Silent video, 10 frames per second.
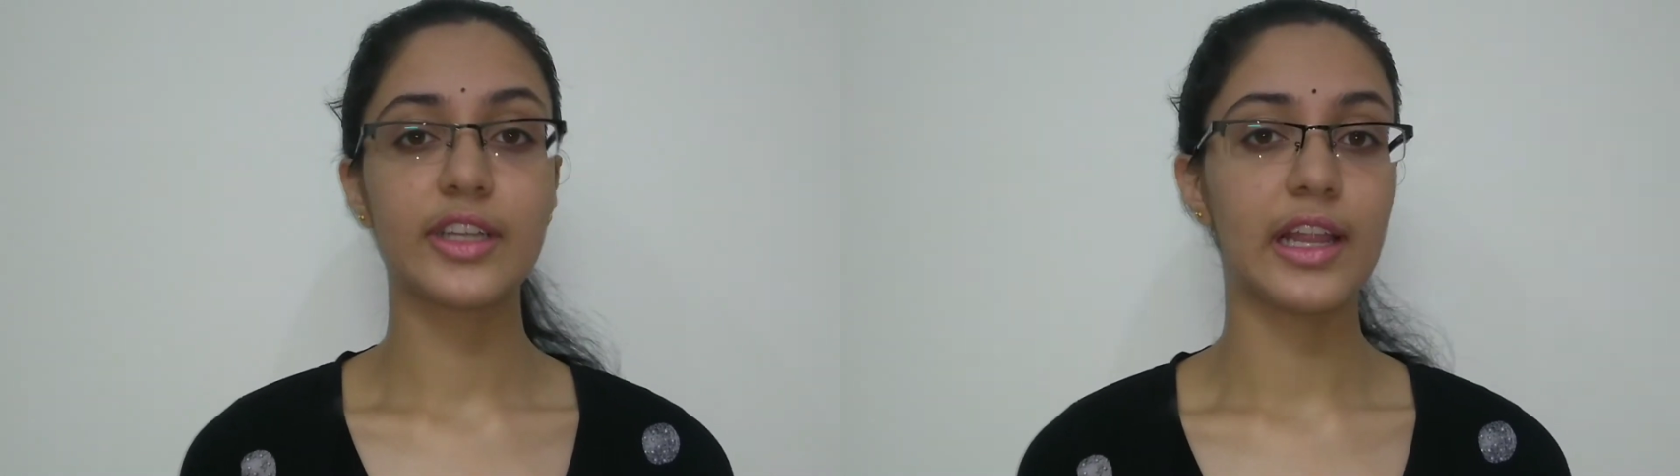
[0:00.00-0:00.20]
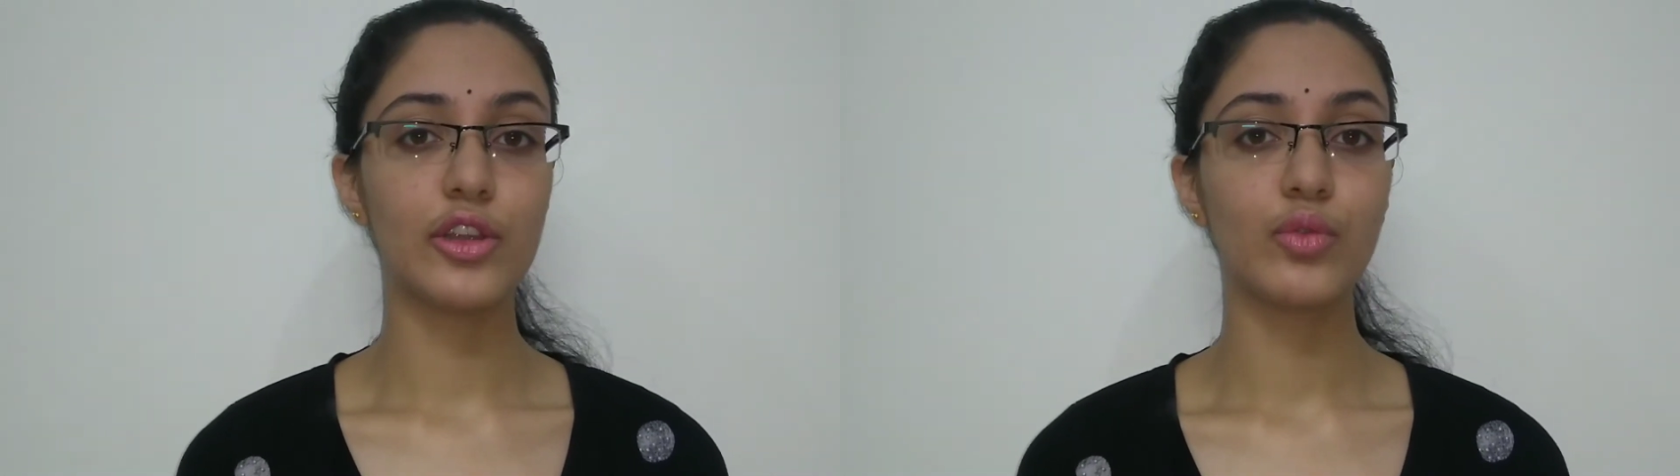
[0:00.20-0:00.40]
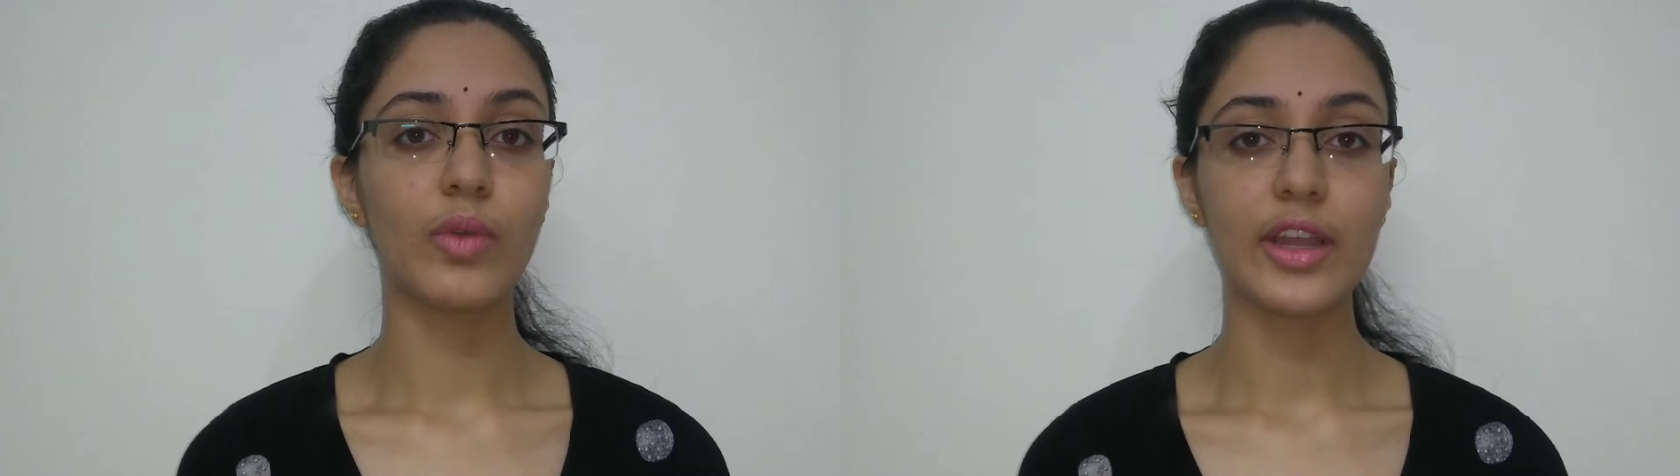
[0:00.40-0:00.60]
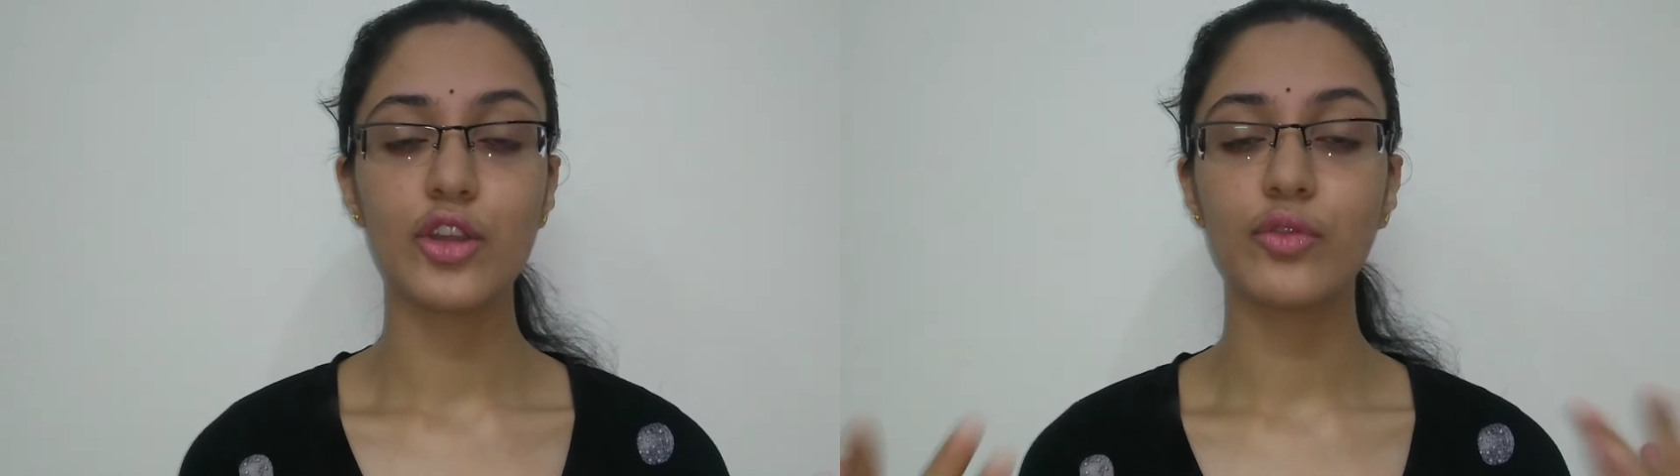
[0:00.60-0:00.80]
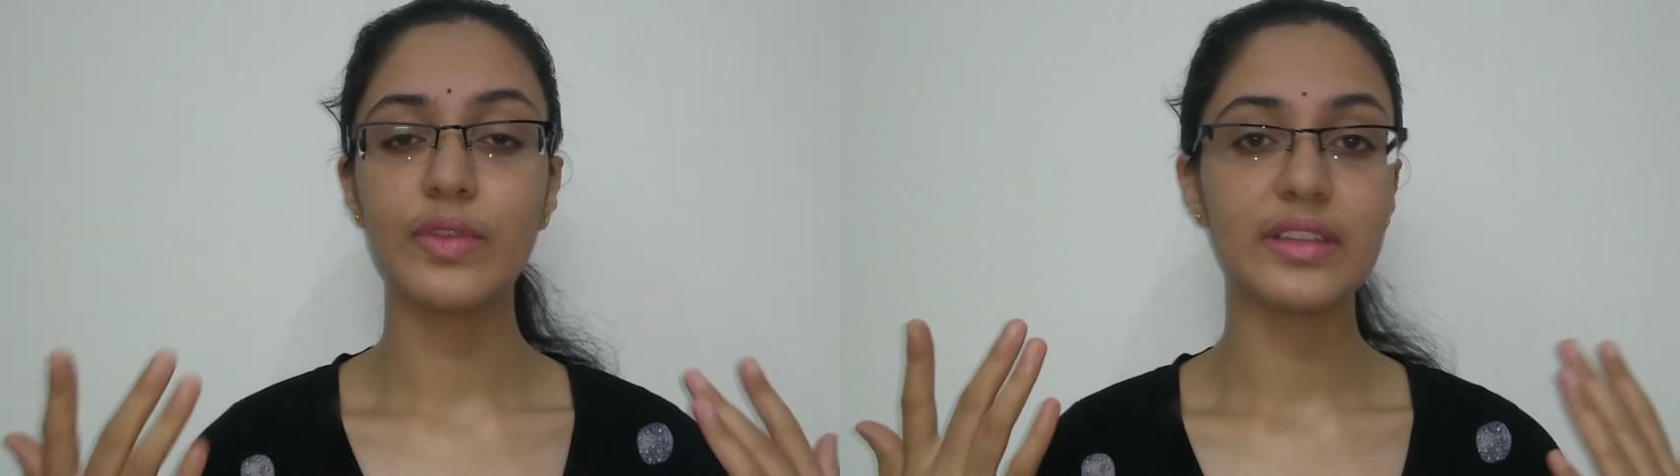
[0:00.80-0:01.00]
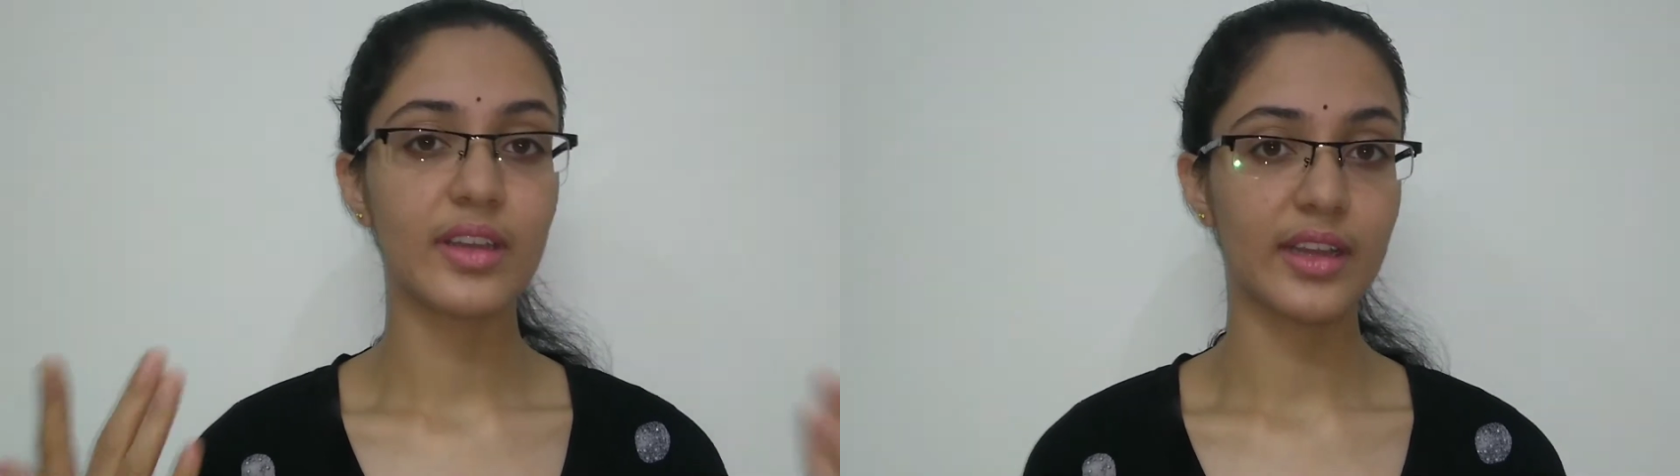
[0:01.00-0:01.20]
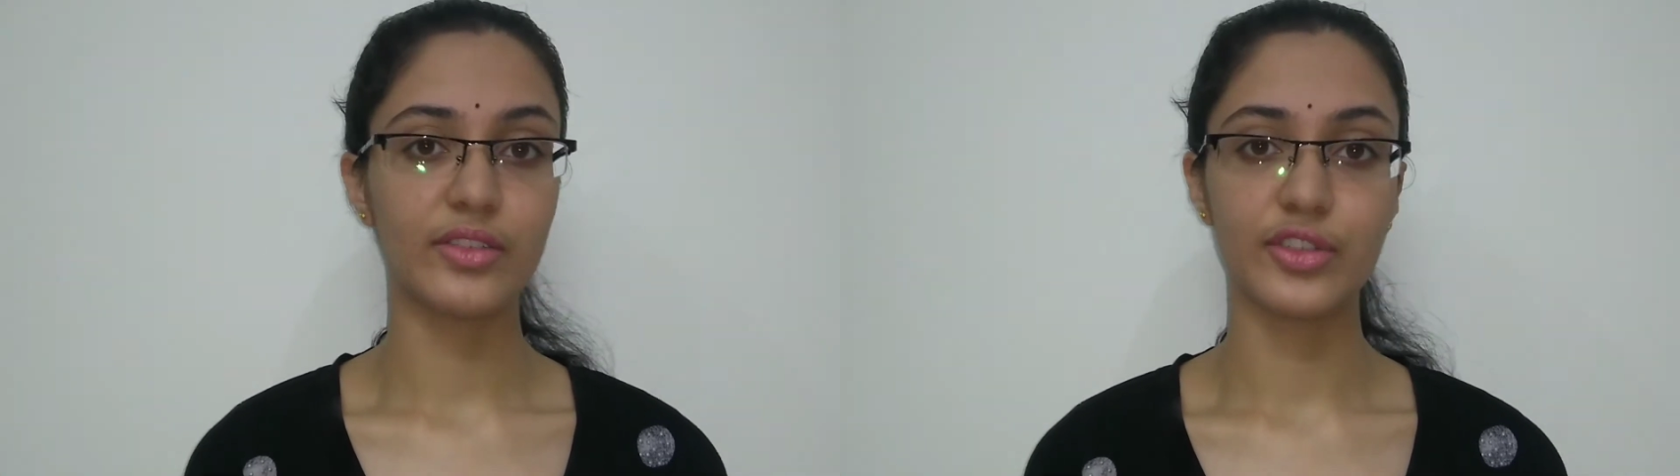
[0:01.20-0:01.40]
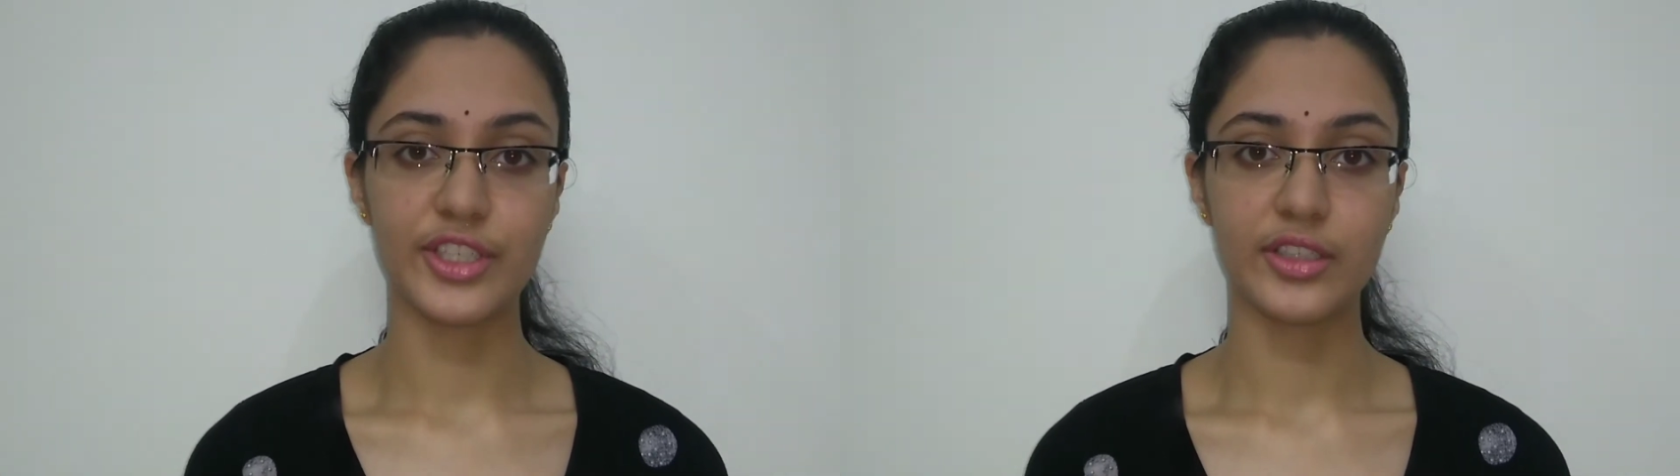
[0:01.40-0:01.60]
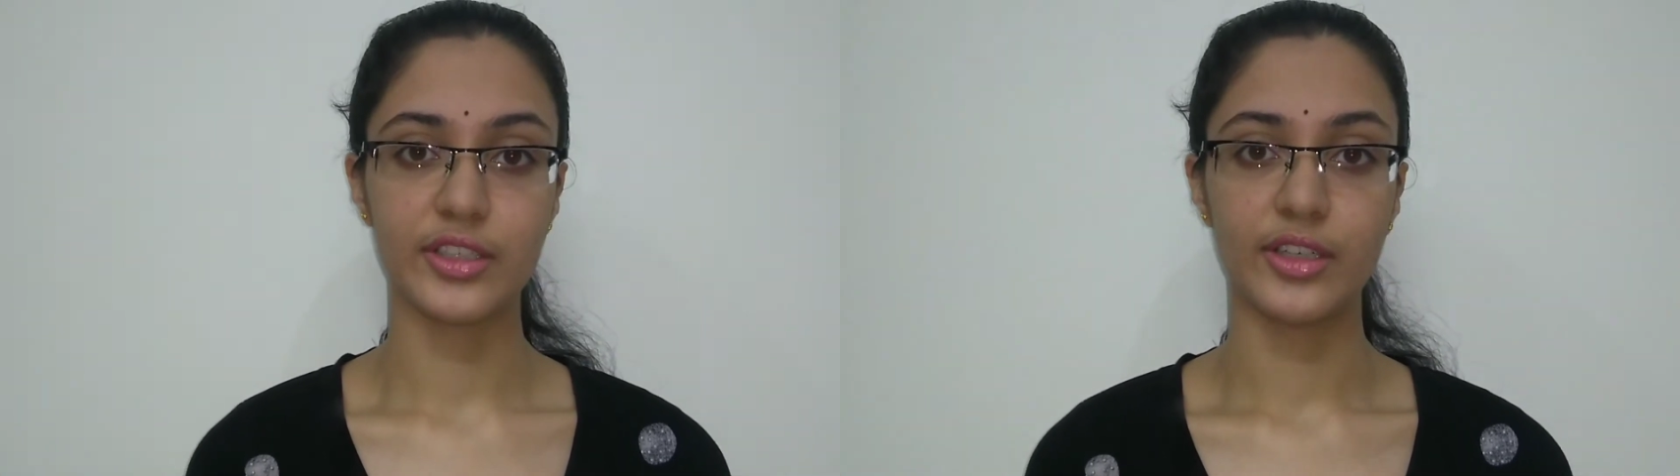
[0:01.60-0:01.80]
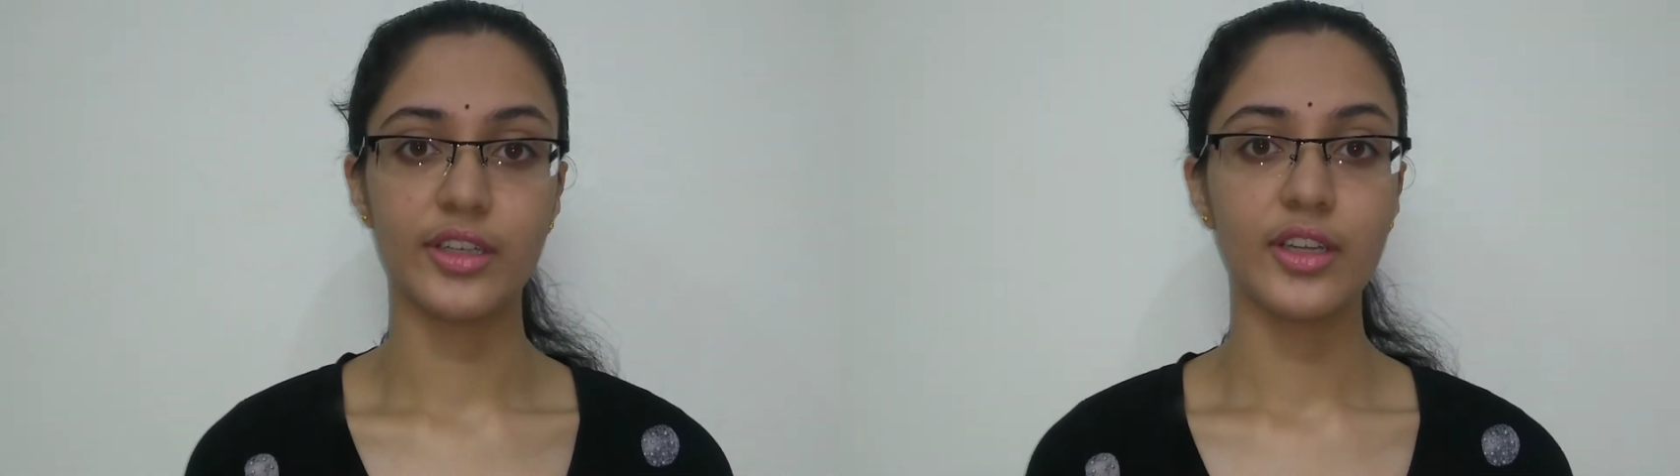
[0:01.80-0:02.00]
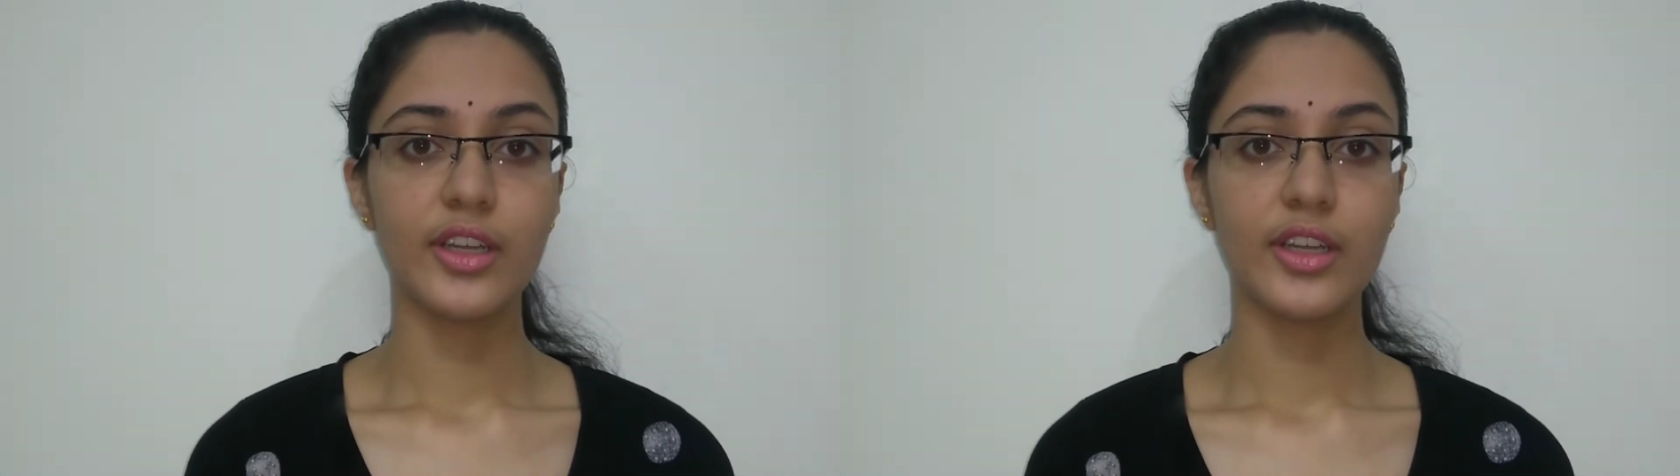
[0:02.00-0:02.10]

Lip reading: tell you why your visa gets rejected.